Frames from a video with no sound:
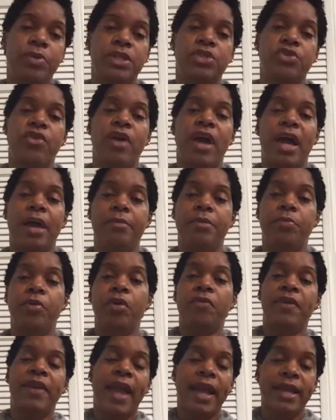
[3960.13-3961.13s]
prescribed
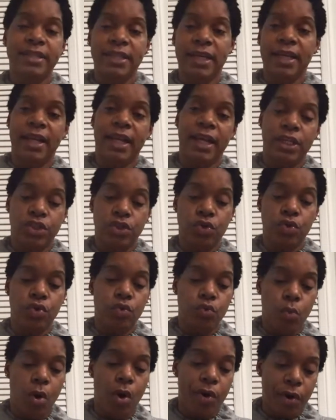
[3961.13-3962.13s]
prophylactically
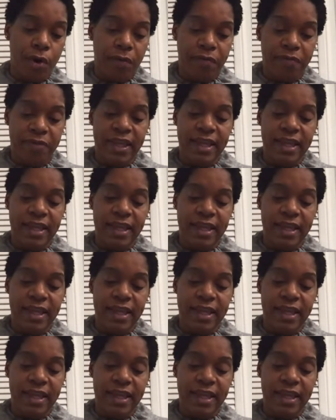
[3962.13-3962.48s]
to ward off